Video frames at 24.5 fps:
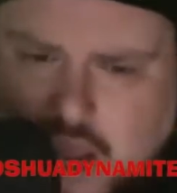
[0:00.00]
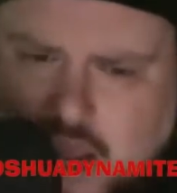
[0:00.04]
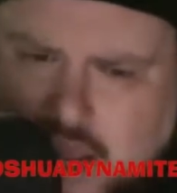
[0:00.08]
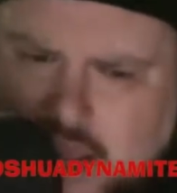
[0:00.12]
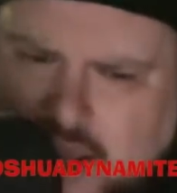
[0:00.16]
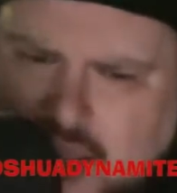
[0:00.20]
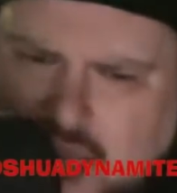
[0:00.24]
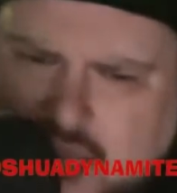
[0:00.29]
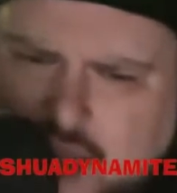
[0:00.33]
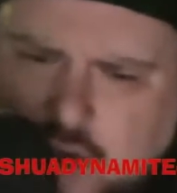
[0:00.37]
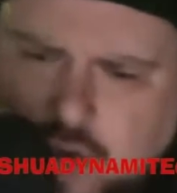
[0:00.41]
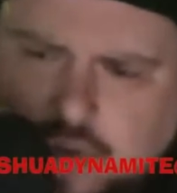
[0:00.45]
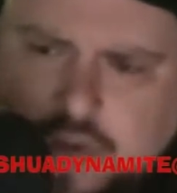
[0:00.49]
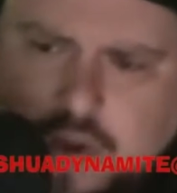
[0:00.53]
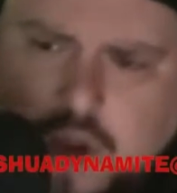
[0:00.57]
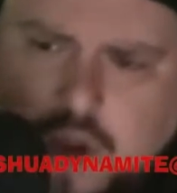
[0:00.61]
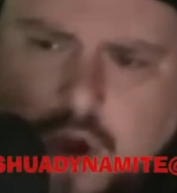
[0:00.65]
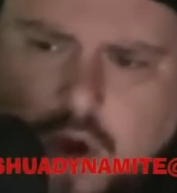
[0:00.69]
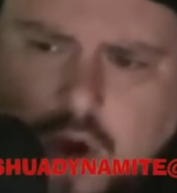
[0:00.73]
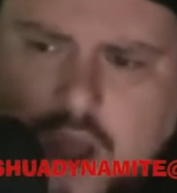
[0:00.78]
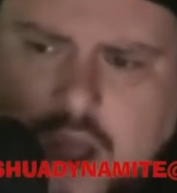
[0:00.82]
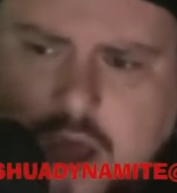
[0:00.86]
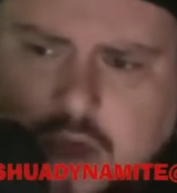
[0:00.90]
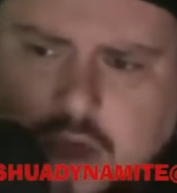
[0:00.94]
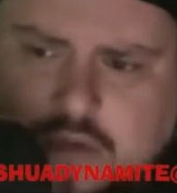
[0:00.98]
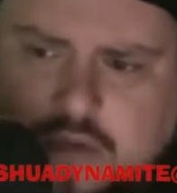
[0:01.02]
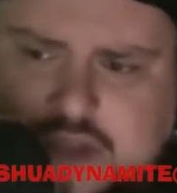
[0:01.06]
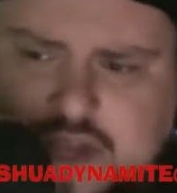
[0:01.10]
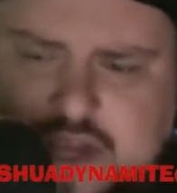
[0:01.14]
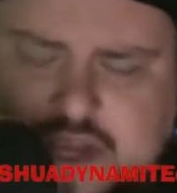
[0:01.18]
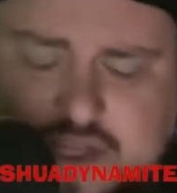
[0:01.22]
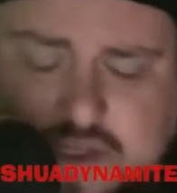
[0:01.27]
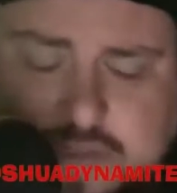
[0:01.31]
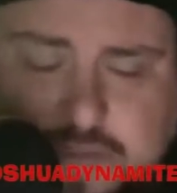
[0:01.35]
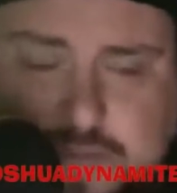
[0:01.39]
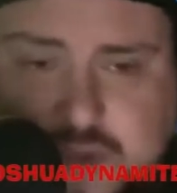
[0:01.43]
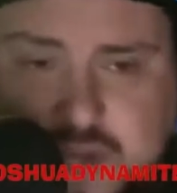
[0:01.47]
And I don't know how
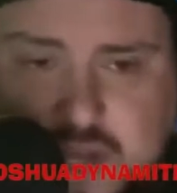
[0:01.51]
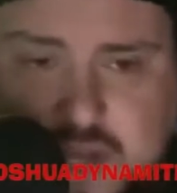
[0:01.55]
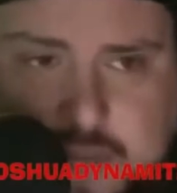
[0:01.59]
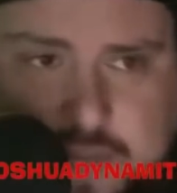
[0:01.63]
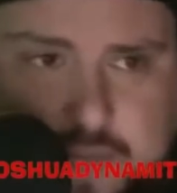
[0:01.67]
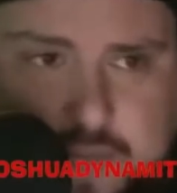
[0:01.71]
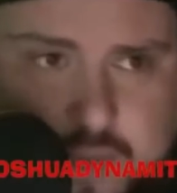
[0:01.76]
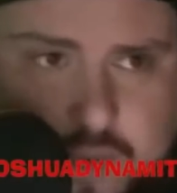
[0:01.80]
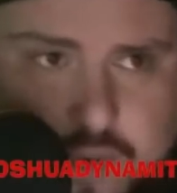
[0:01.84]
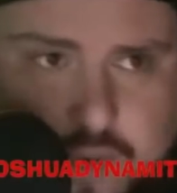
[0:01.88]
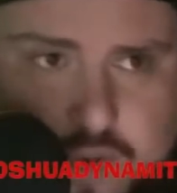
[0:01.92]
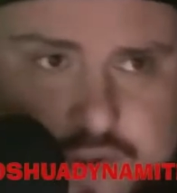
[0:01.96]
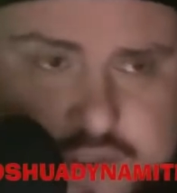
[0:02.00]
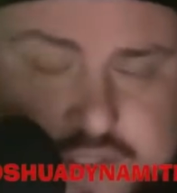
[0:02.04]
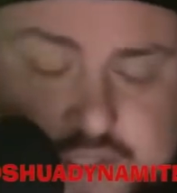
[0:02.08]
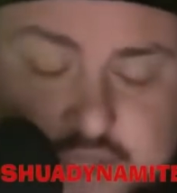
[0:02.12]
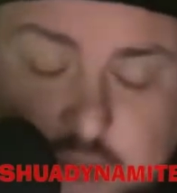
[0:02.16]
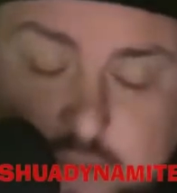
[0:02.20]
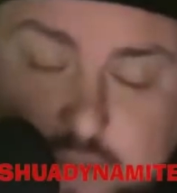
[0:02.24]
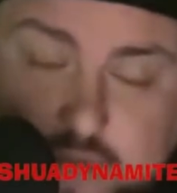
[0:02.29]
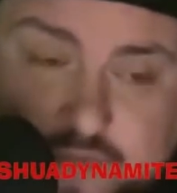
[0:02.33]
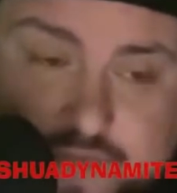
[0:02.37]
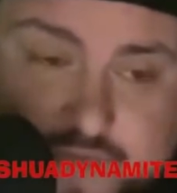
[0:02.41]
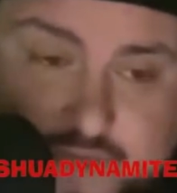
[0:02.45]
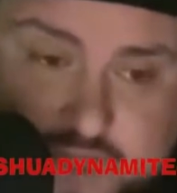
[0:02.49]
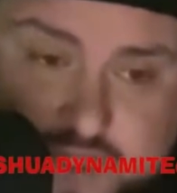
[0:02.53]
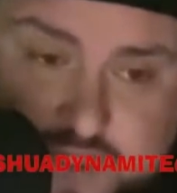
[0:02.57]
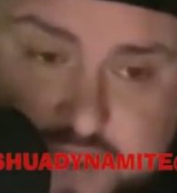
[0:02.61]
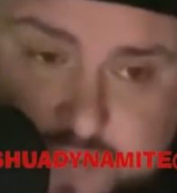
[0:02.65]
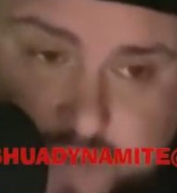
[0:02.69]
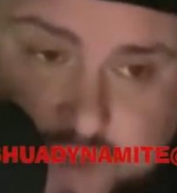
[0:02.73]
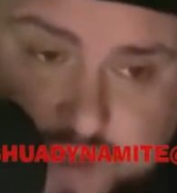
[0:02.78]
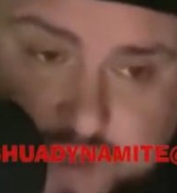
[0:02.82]
these people, some of these